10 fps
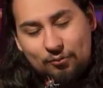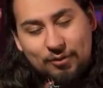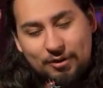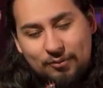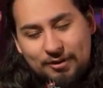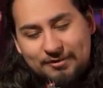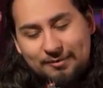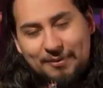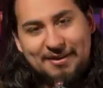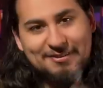really
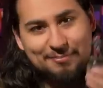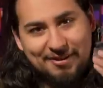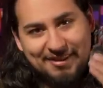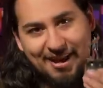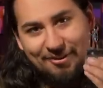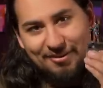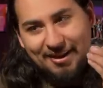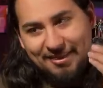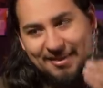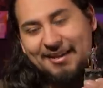realistic base, but now
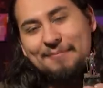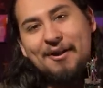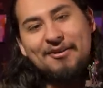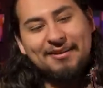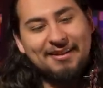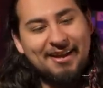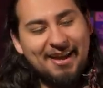that I think about it,